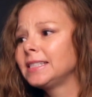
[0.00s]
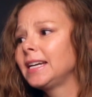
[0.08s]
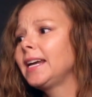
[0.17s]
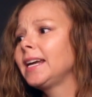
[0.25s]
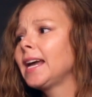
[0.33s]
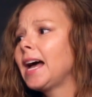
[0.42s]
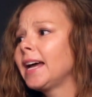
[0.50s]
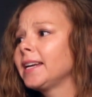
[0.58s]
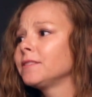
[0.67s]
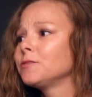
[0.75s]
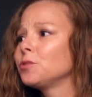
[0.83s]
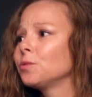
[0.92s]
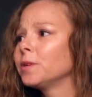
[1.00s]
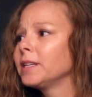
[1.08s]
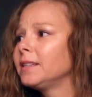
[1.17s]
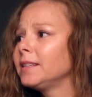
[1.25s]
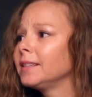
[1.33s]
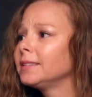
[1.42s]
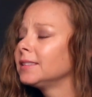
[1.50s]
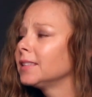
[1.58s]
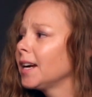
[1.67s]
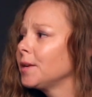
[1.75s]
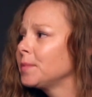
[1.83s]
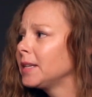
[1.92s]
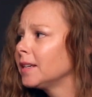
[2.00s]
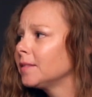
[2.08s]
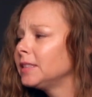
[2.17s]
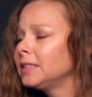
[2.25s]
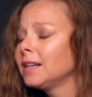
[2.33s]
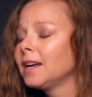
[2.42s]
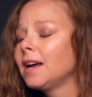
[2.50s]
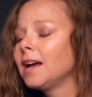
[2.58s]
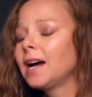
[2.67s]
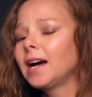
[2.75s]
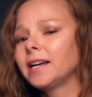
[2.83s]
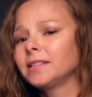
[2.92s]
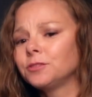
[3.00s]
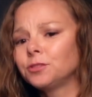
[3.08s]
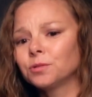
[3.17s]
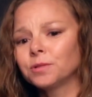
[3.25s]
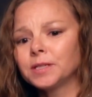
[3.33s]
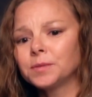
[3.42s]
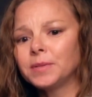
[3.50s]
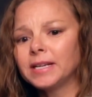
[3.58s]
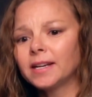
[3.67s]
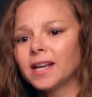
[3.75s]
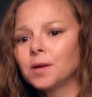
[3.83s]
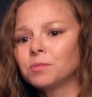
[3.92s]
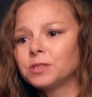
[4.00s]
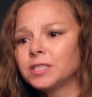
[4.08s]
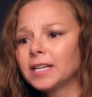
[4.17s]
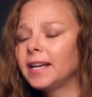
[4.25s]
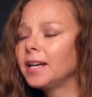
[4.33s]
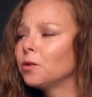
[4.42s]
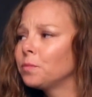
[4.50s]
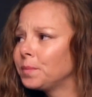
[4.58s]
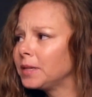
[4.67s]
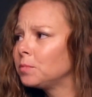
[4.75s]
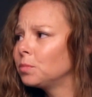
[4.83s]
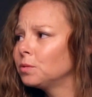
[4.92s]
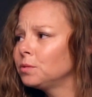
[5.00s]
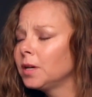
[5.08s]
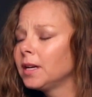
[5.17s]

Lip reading: day. I enjoyed the excitement of it. I enjoyed being able to help people.